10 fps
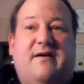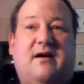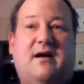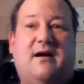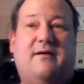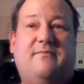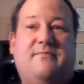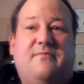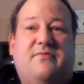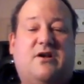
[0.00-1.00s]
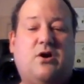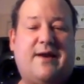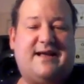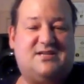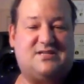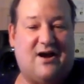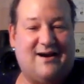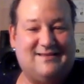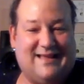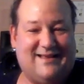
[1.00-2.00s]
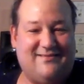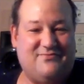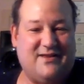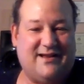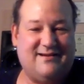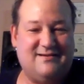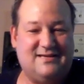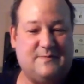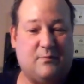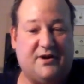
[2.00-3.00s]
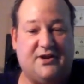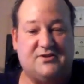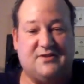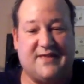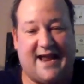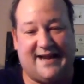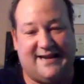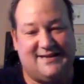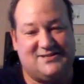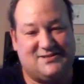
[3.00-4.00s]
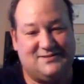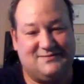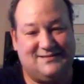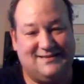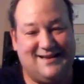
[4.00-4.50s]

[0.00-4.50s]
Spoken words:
the Kodak stock that Spielberg used in the 80s.